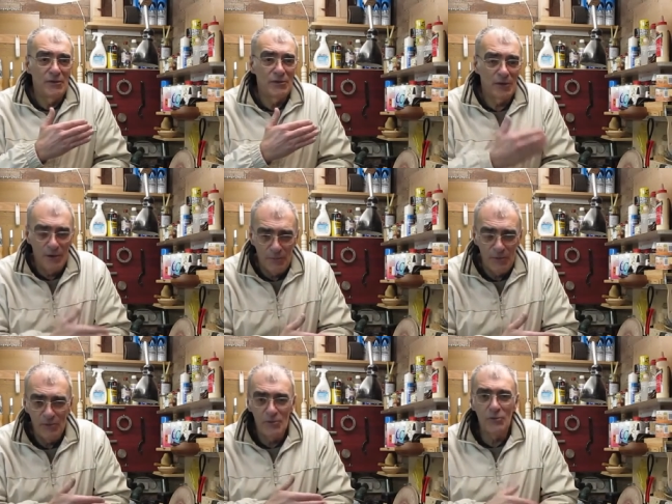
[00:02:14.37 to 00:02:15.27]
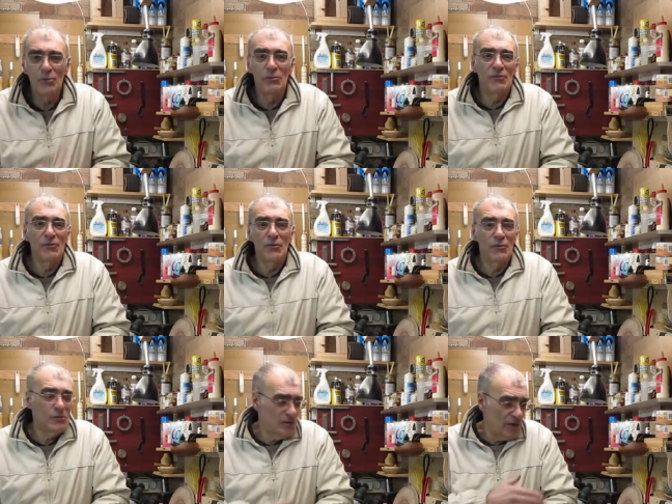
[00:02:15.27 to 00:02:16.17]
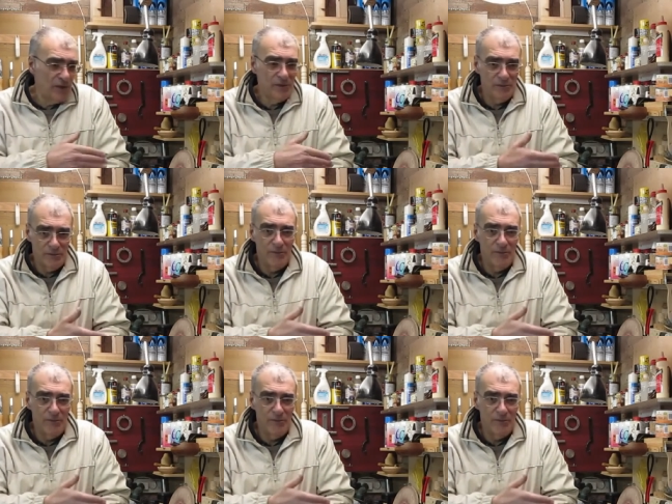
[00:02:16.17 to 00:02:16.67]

sharpen your tool before you start